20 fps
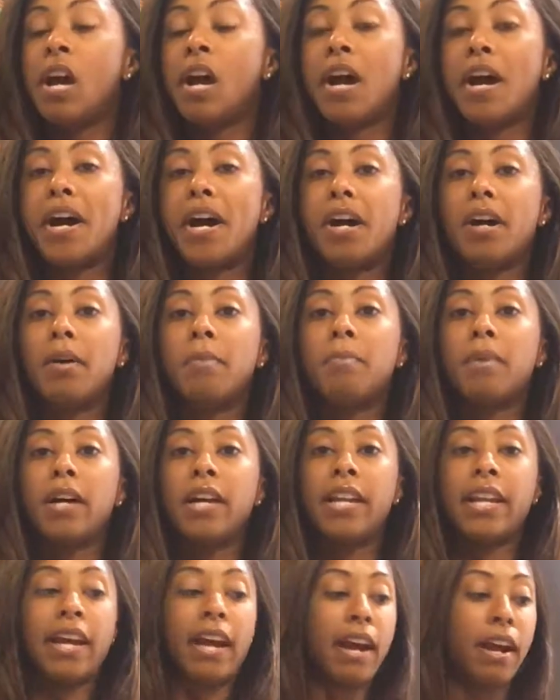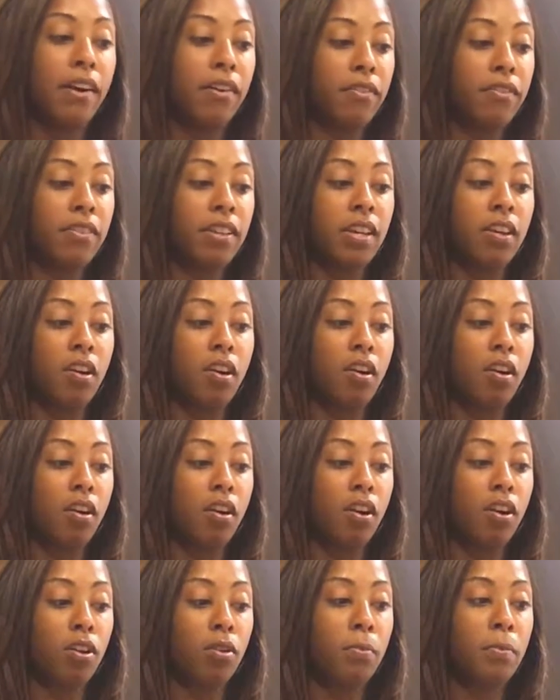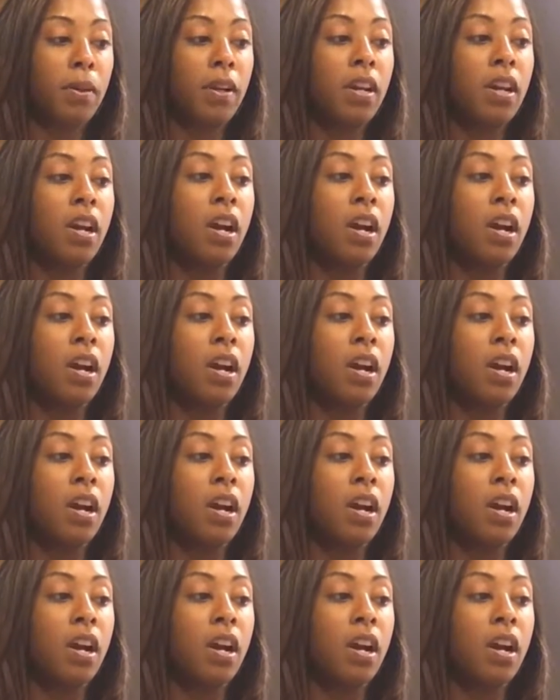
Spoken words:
and a healthy carb.